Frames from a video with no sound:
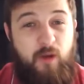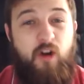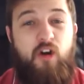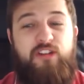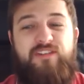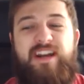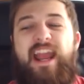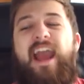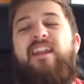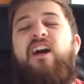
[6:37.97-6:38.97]
own a Honda
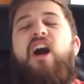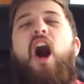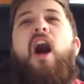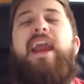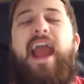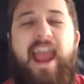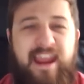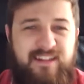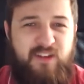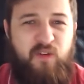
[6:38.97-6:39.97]
again. I
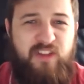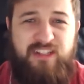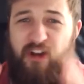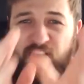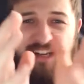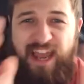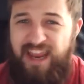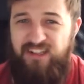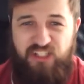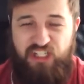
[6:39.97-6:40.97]
hate all this Honda hate